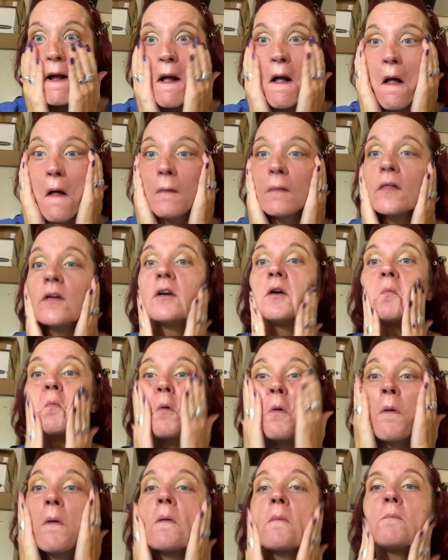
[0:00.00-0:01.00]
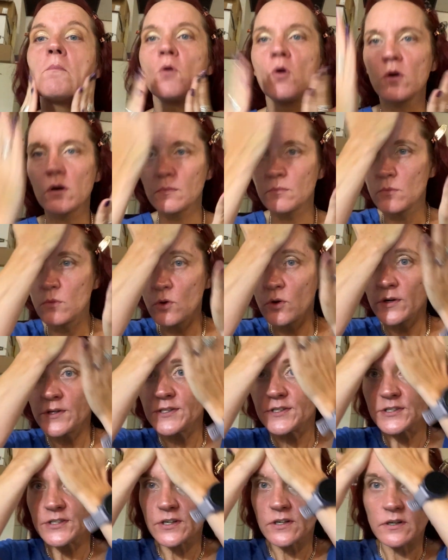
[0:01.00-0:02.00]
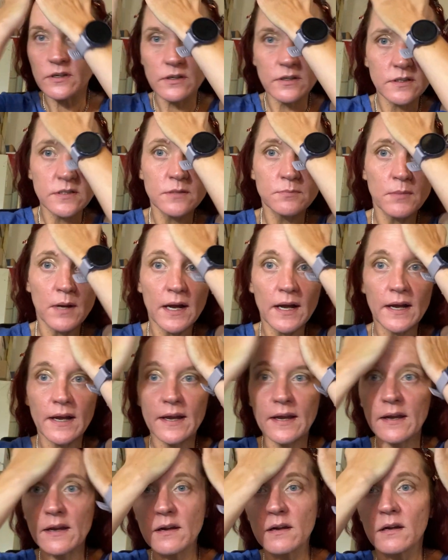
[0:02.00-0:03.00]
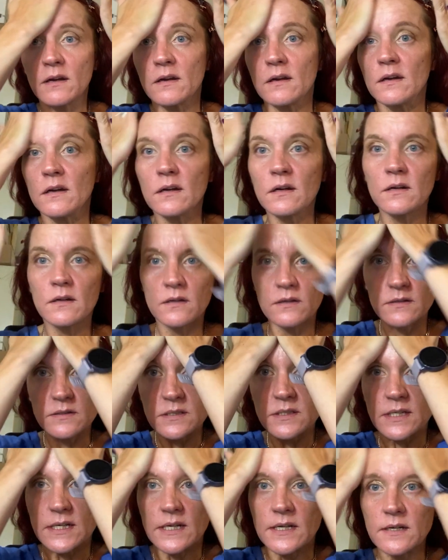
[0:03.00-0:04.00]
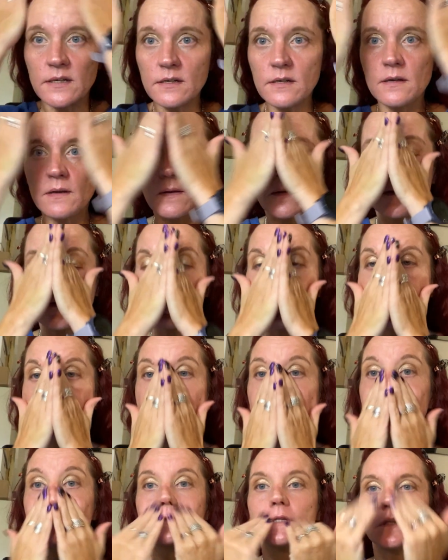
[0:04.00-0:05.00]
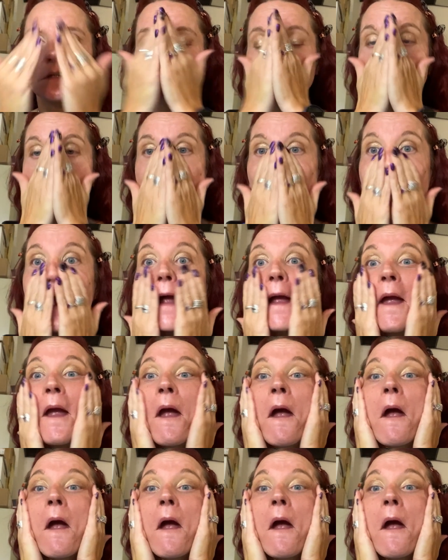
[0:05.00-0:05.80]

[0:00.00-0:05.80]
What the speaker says: a little more moisture because my skin is dry.